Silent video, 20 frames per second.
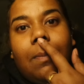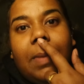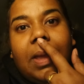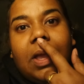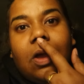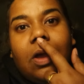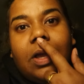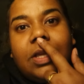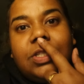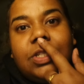my
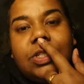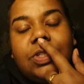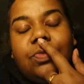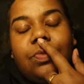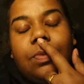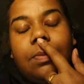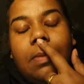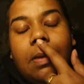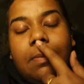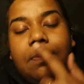god, I just
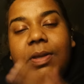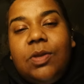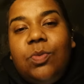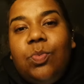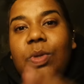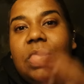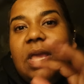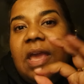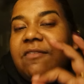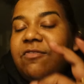remembered
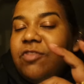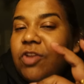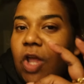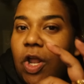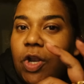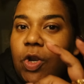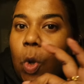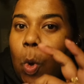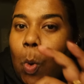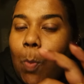we have
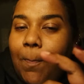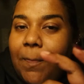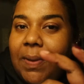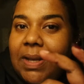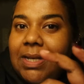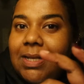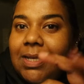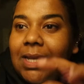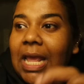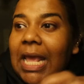not
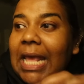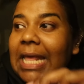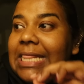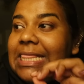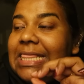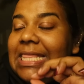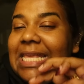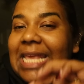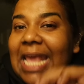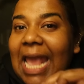opened
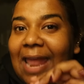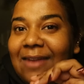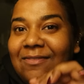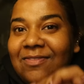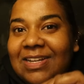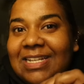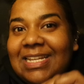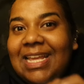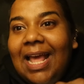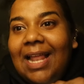the
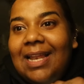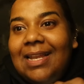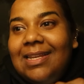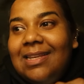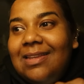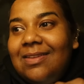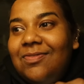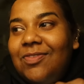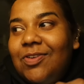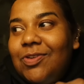advent
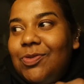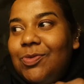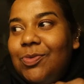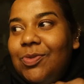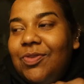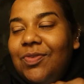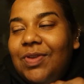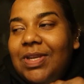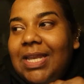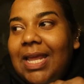calendar for two,
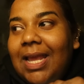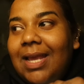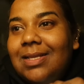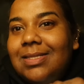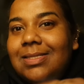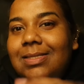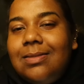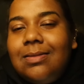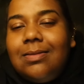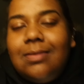three
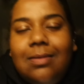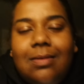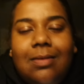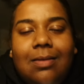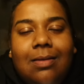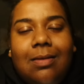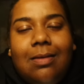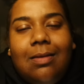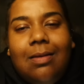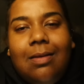days.
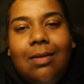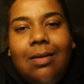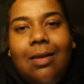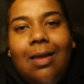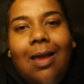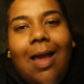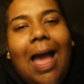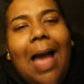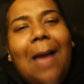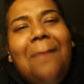
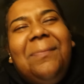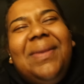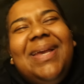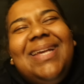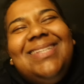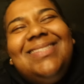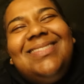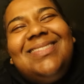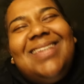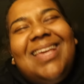
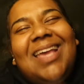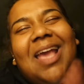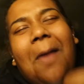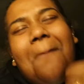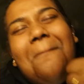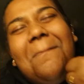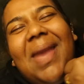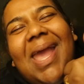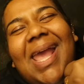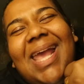Amazing,
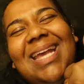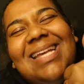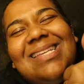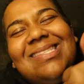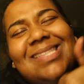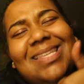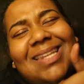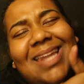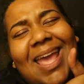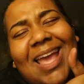
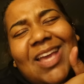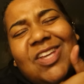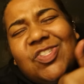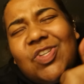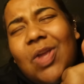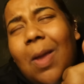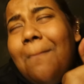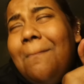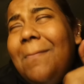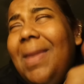amazing, Ash,
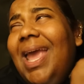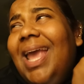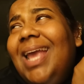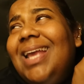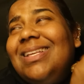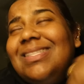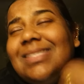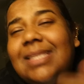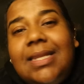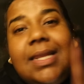
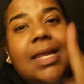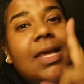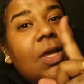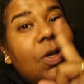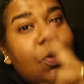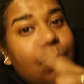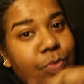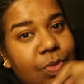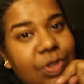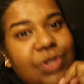amazing.
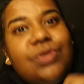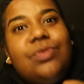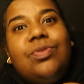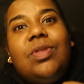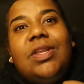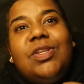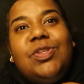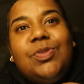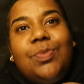We'll do that